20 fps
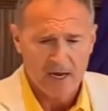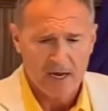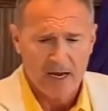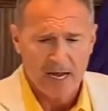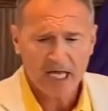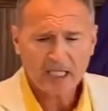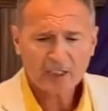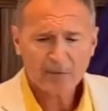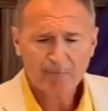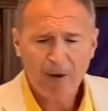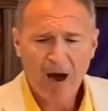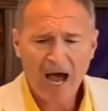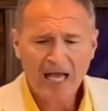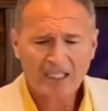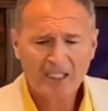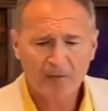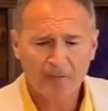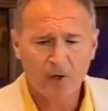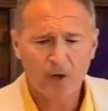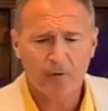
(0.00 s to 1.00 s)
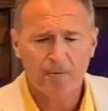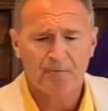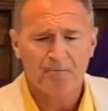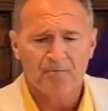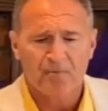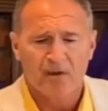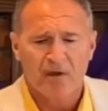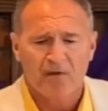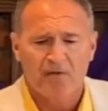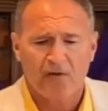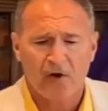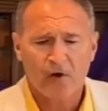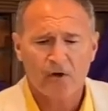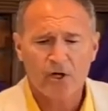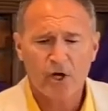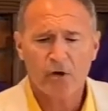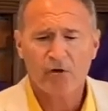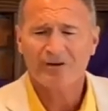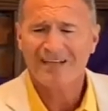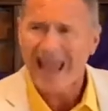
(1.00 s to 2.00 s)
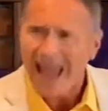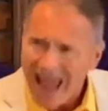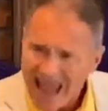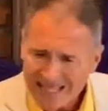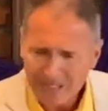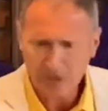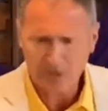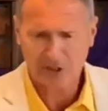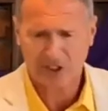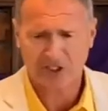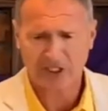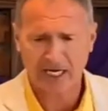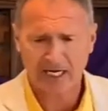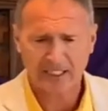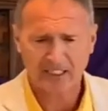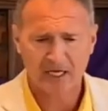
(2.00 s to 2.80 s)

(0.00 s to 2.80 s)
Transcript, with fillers: It's possible for your candlestick